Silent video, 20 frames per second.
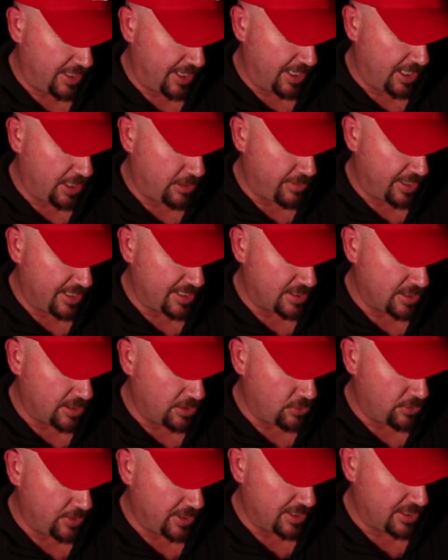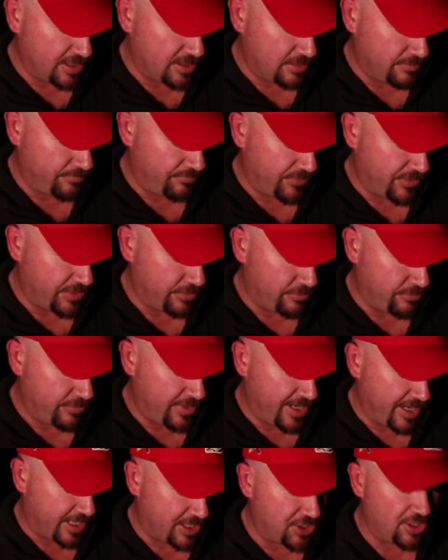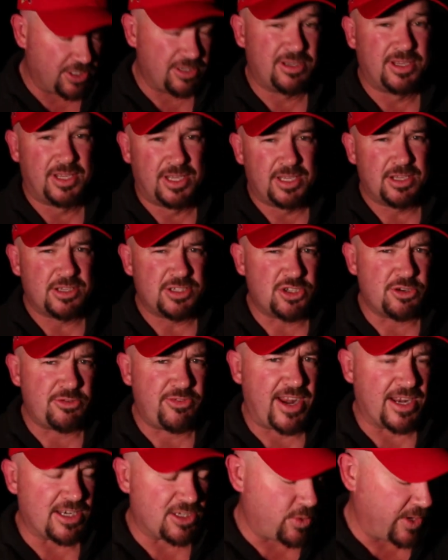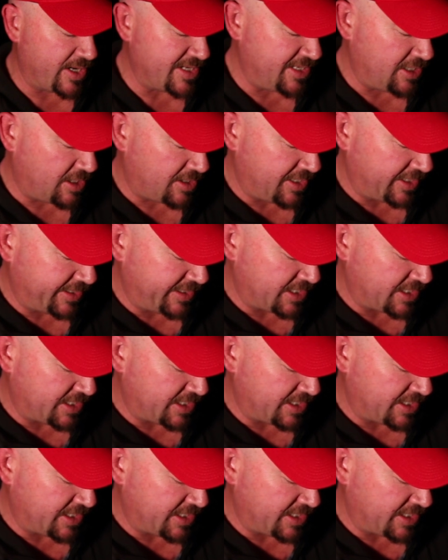increase the noise reduction to around 20. I think